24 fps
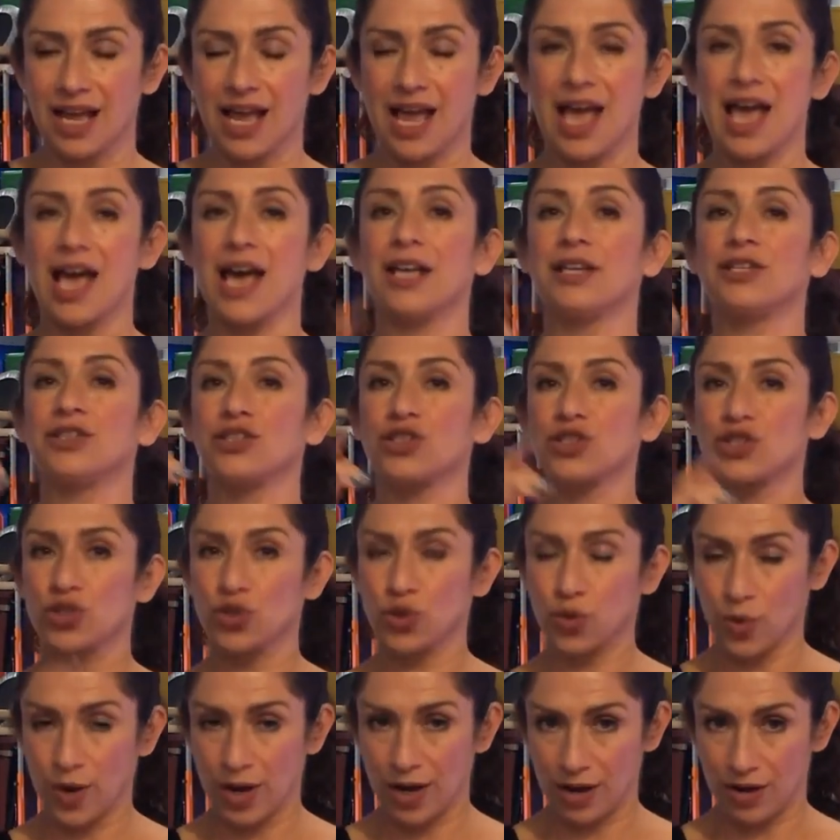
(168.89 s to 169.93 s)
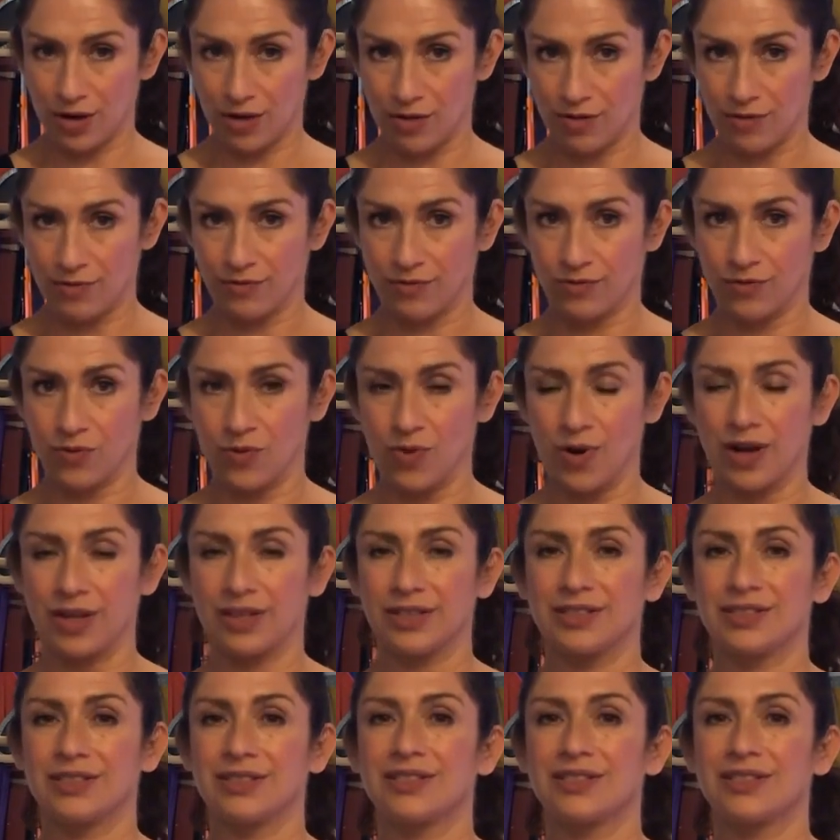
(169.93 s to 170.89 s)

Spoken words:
And 12. 1,